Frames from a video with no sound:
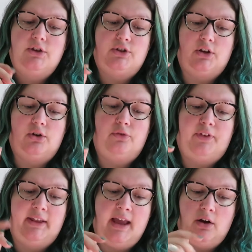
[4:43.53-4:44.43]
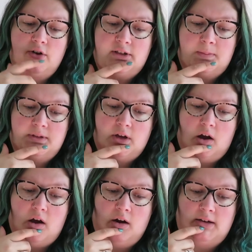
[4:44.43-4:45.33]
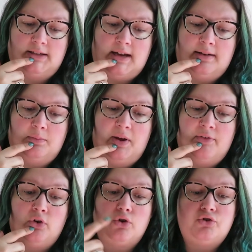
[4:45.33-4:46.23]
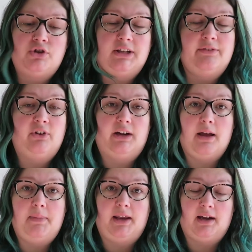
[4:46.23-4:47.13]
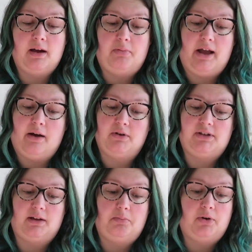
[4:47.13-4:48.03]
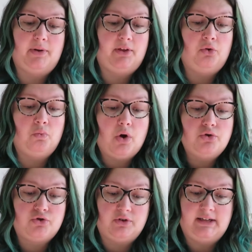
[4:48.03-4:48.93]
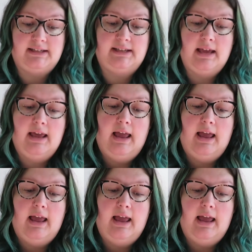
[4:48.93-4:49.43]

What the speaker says: So filling out Christmas cards. We have a grocery delivery coming in a couple hours. I got to put away the groceries.